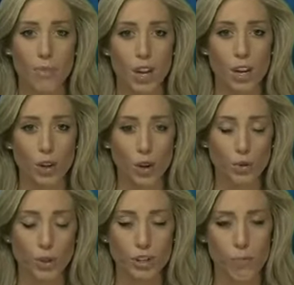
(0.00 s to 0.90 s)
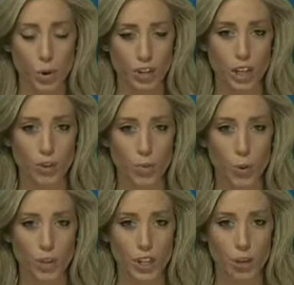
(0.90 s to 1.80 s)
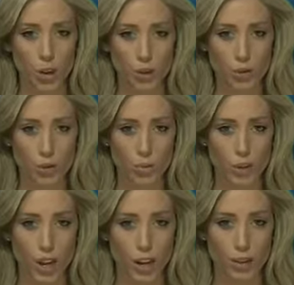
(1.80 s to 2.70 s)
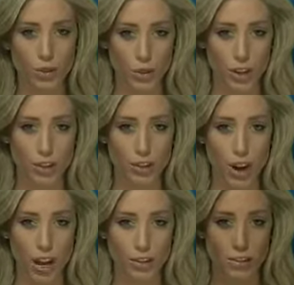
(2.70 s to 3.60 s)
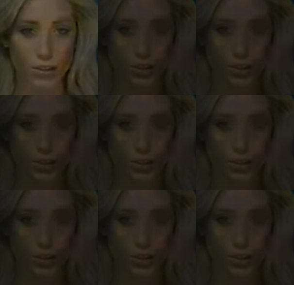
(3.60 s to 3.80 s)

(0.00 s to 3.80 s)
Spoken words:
You can also receive more sector reports here on our YouTube channel, Trade the Trend.